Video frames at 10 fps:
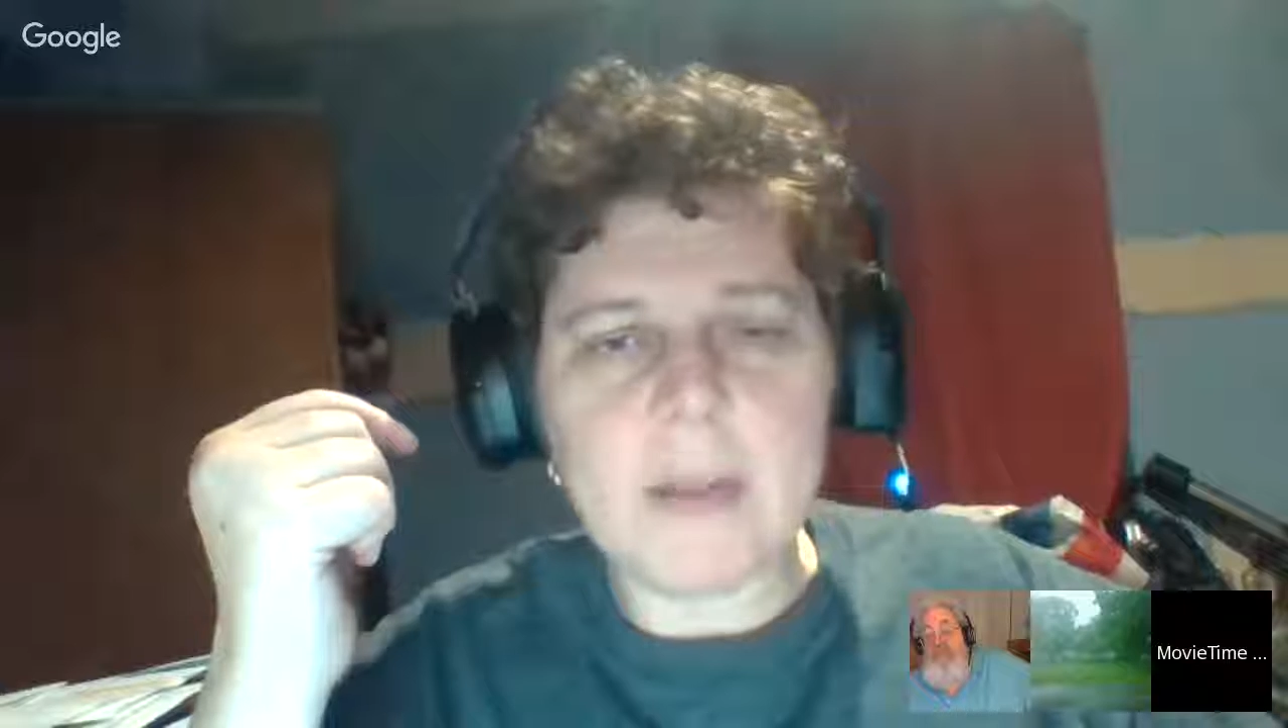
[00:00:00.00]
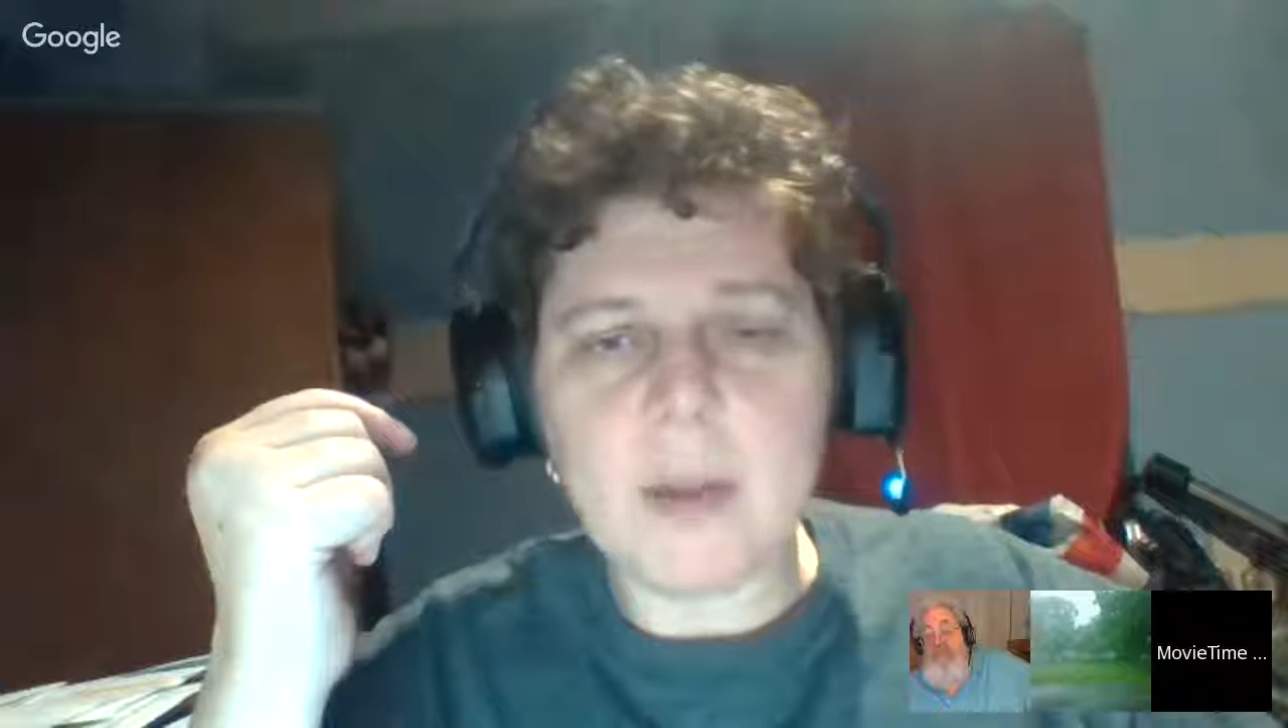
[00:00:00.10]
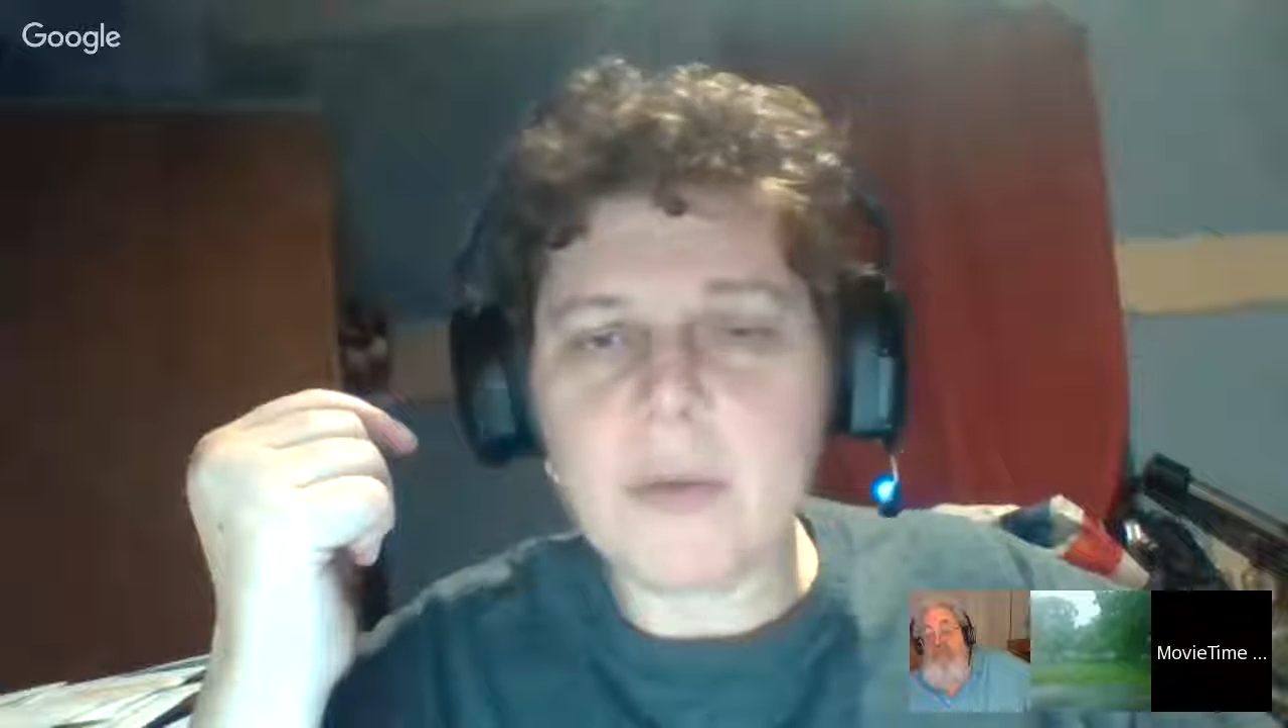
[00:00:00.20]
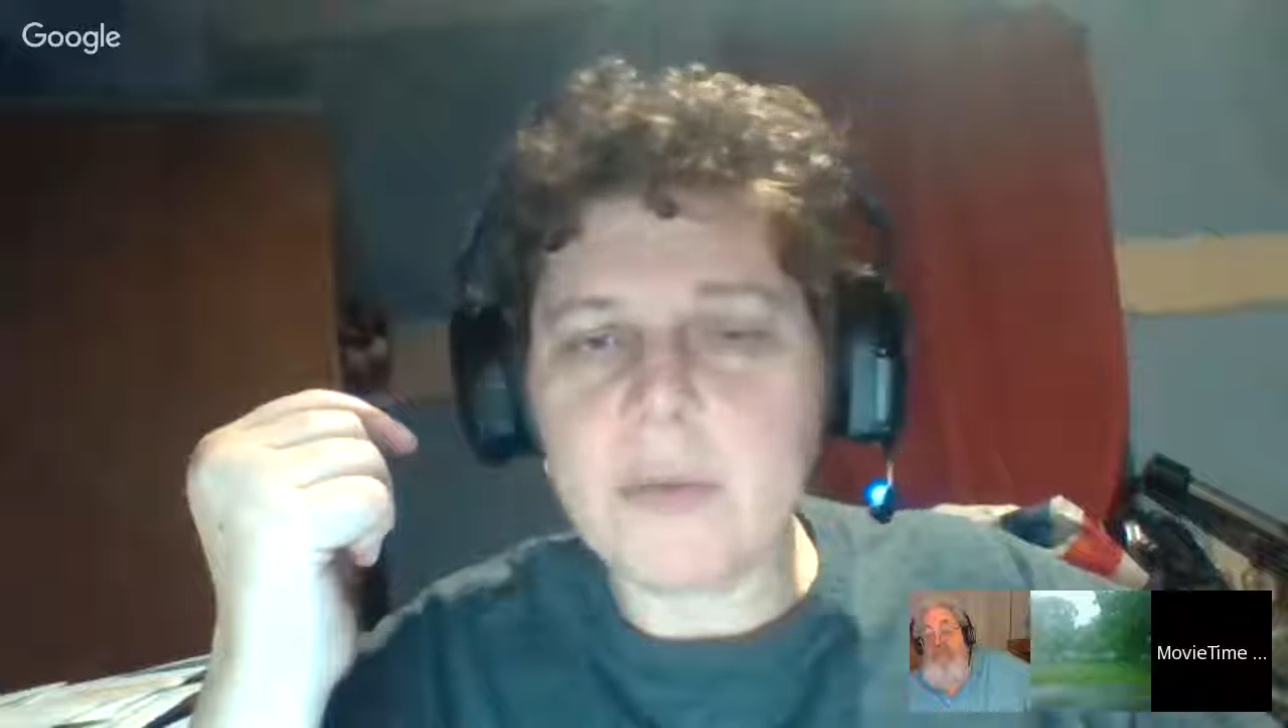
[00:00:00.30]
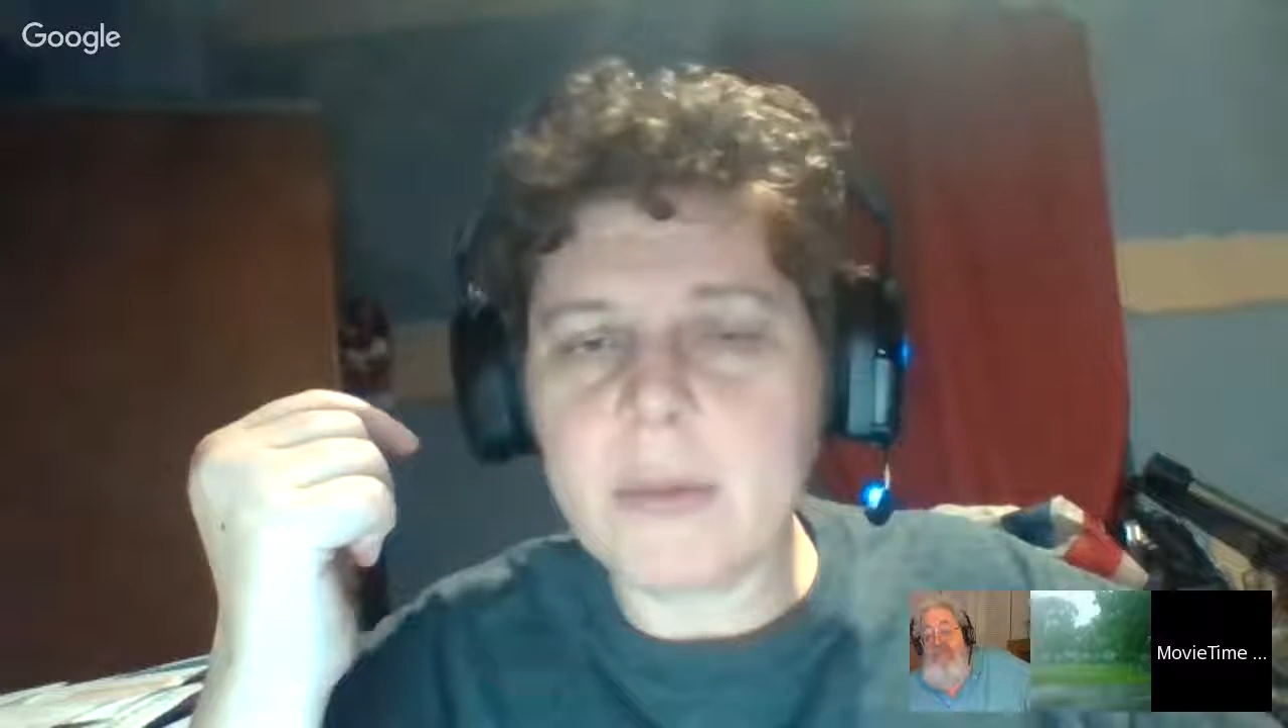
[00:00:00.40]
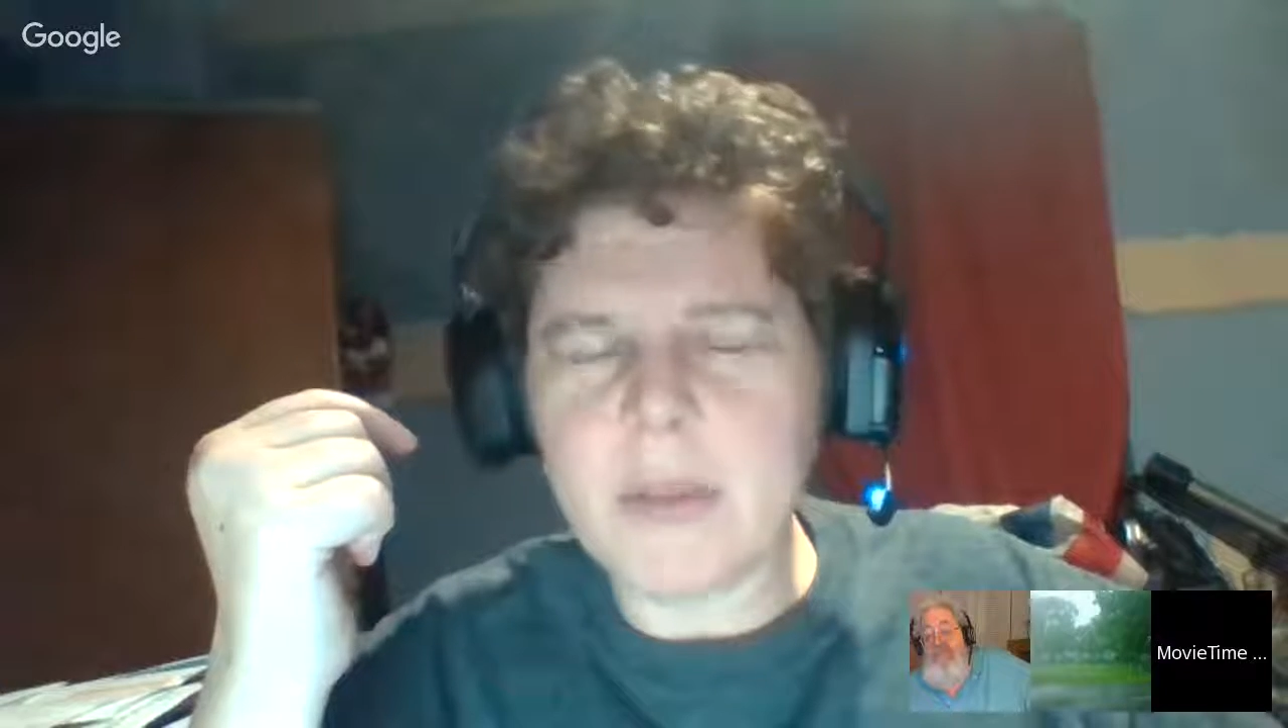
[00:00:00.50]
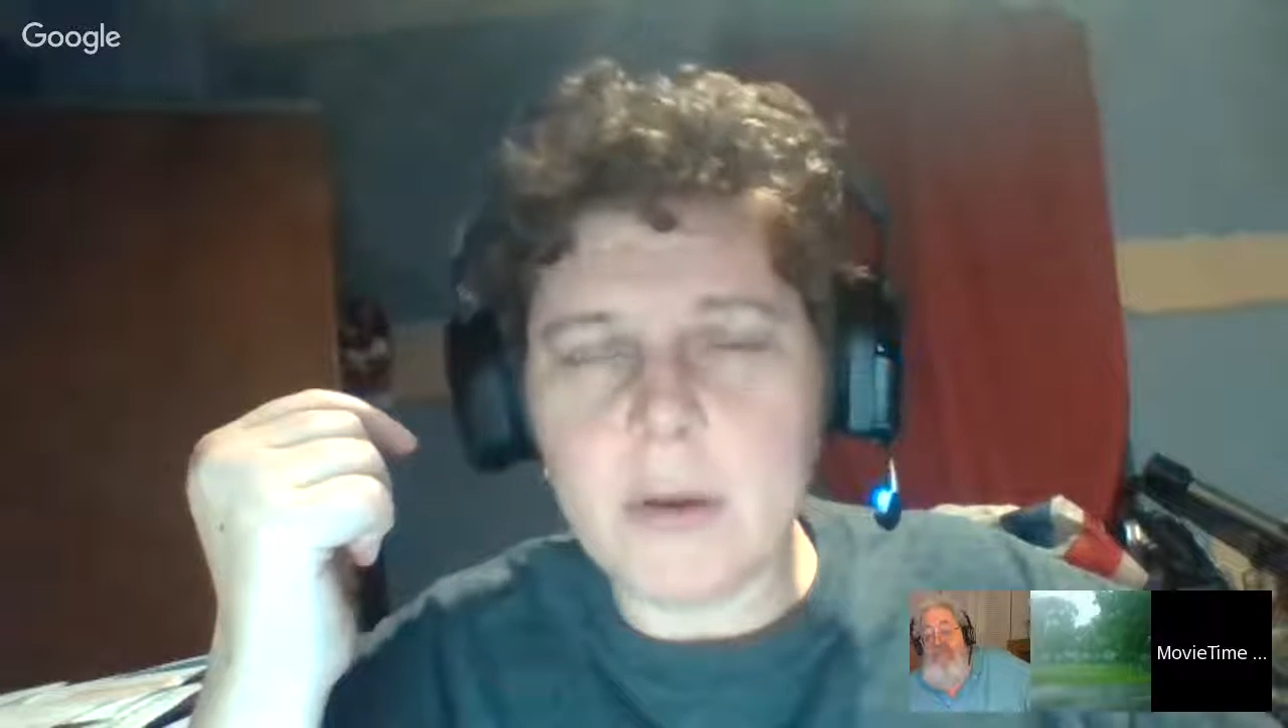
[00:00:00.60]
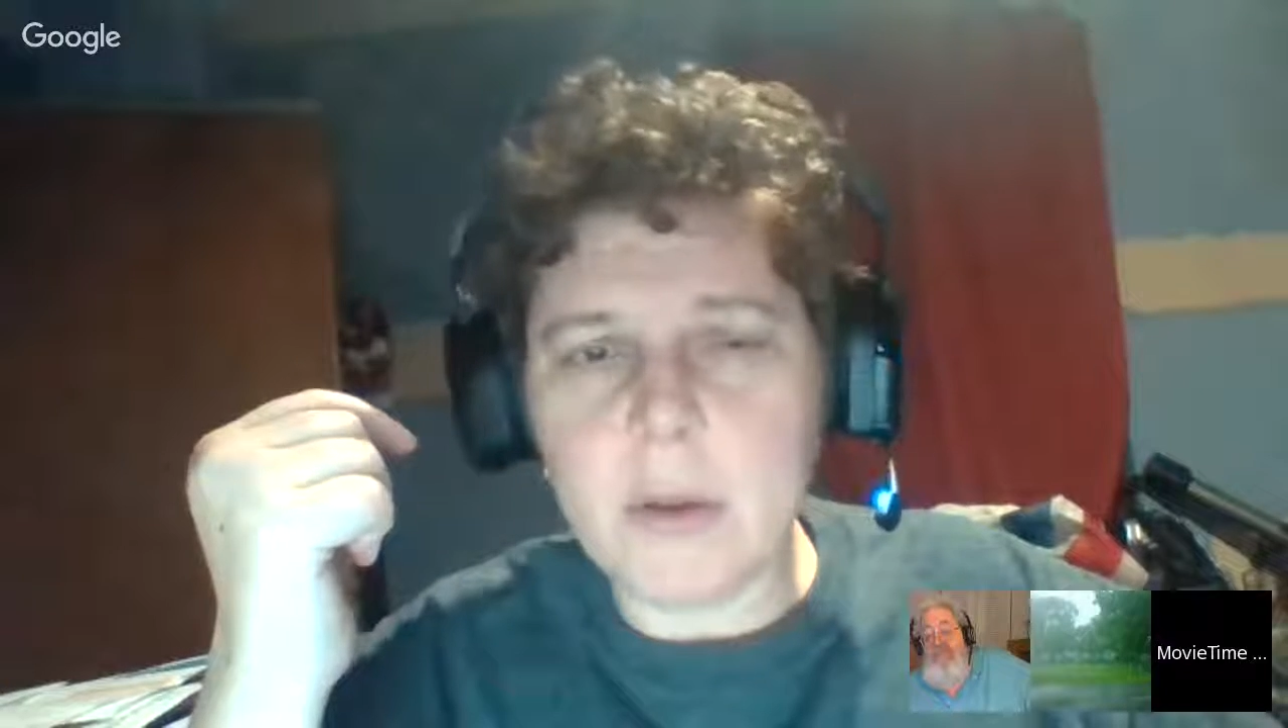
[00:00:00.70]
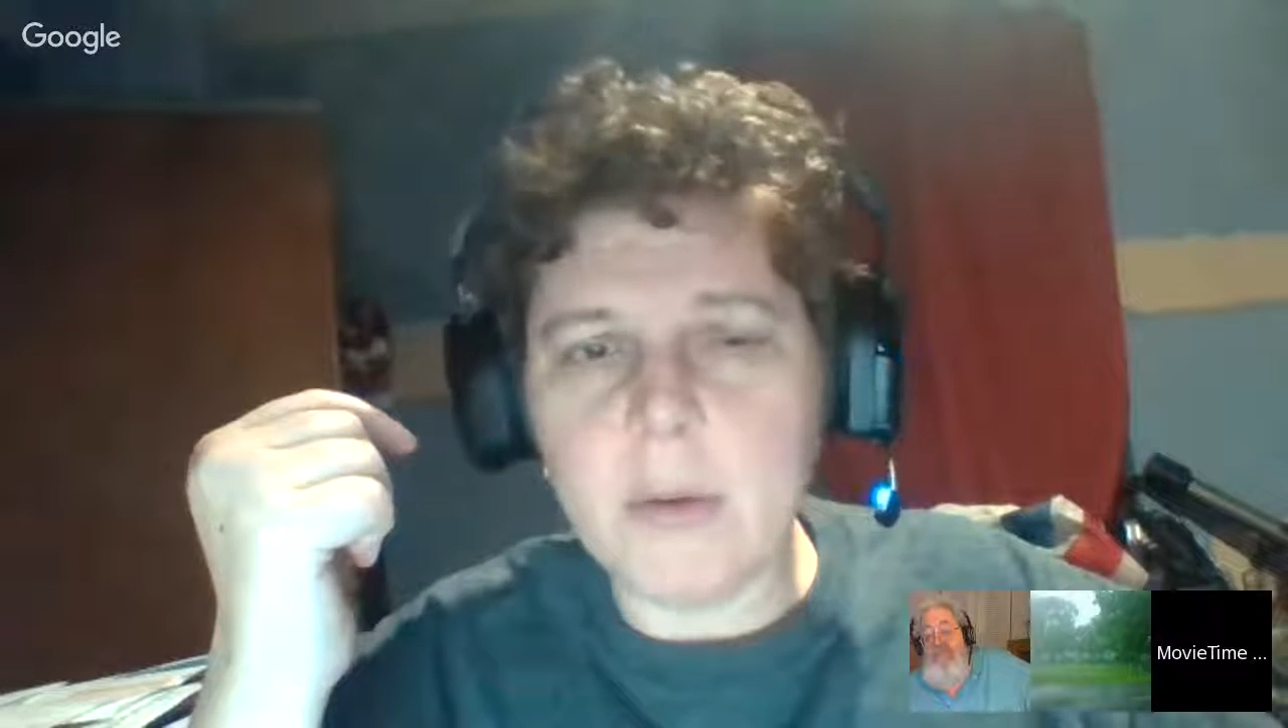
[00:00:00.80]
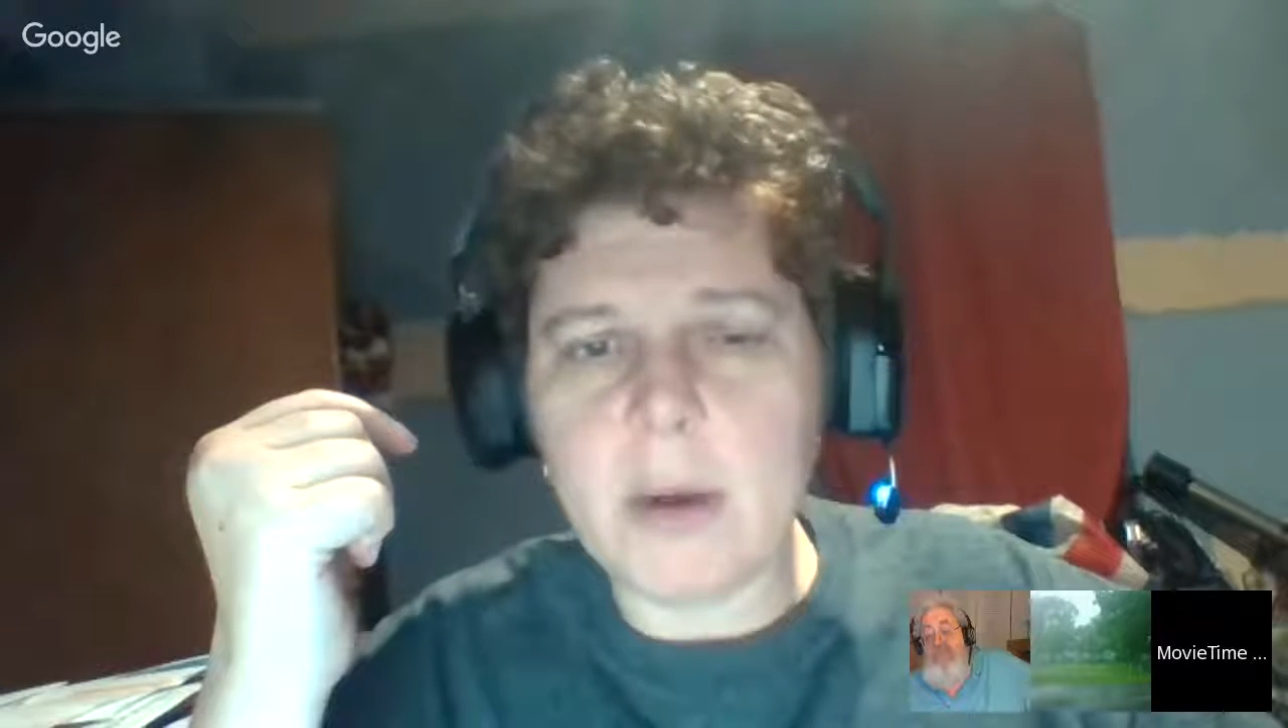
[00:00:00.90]
I learned something
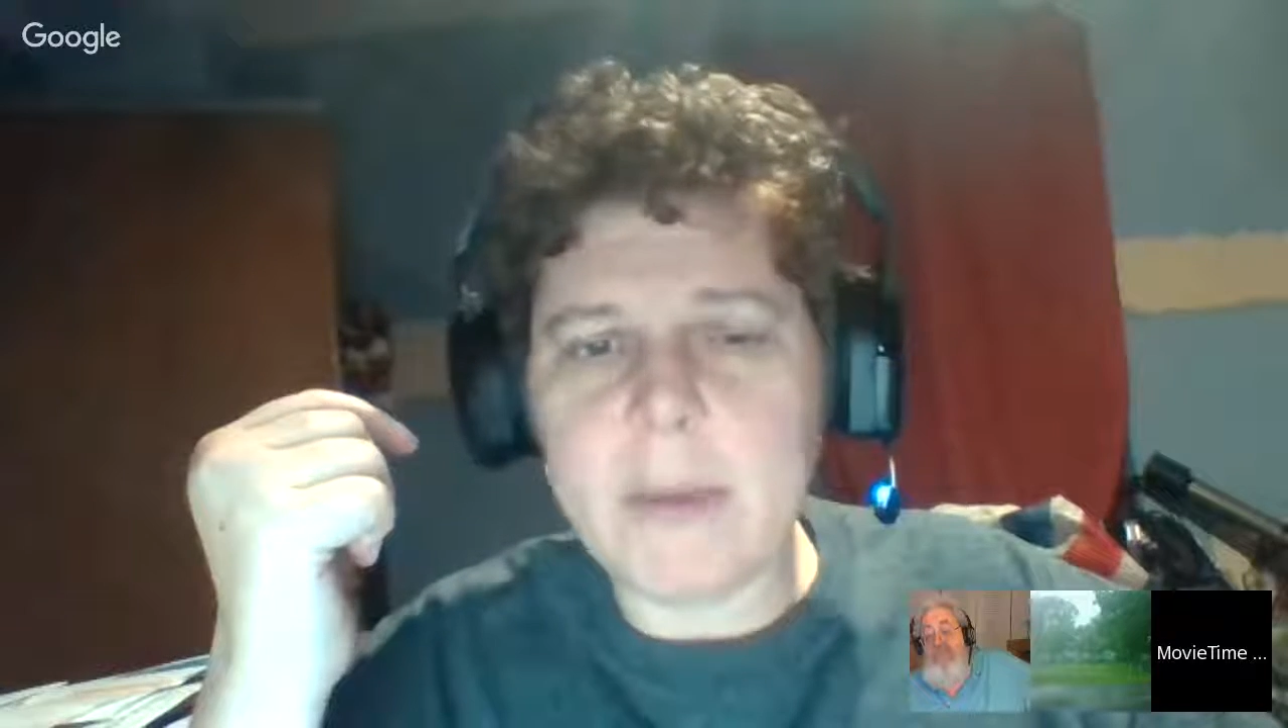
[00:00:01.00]
new,